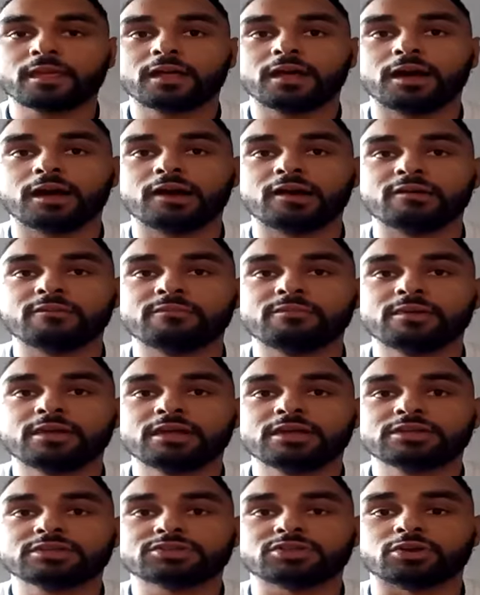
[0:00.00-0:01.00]

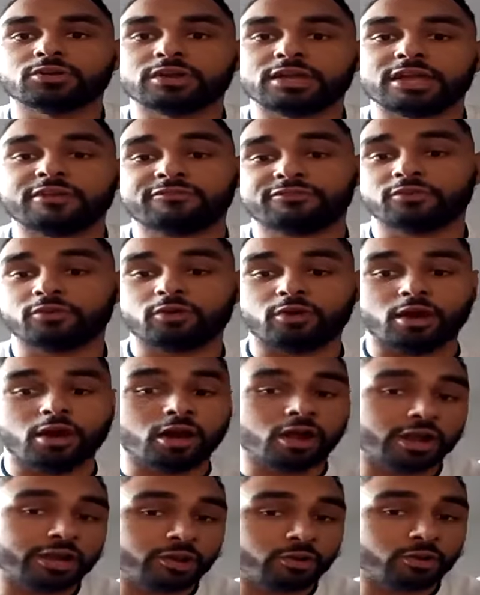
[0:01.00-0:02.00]
So if you're
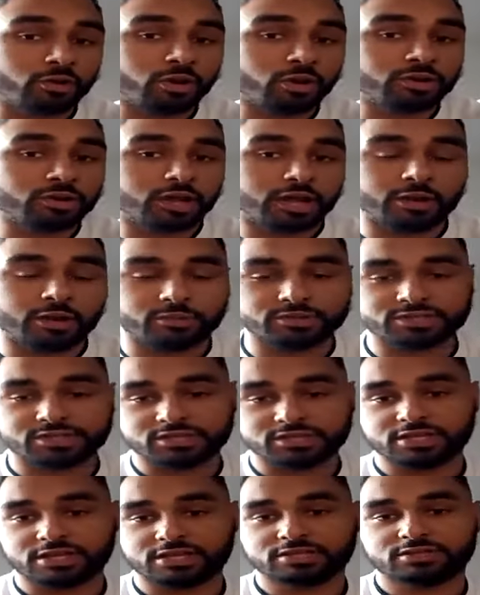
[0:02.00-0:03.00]
earlier on, I would
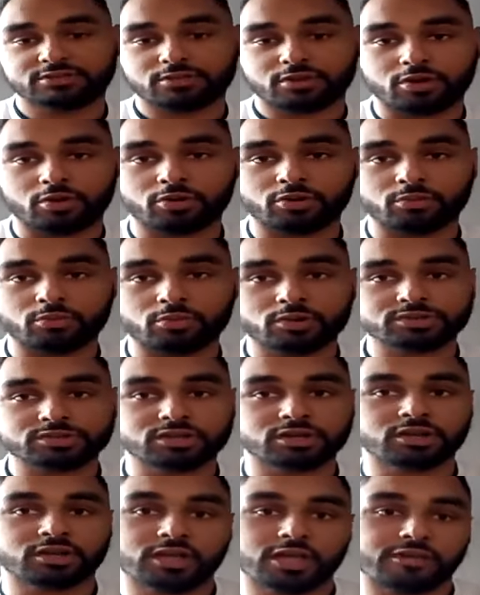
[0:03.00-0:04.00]
suggest colder water.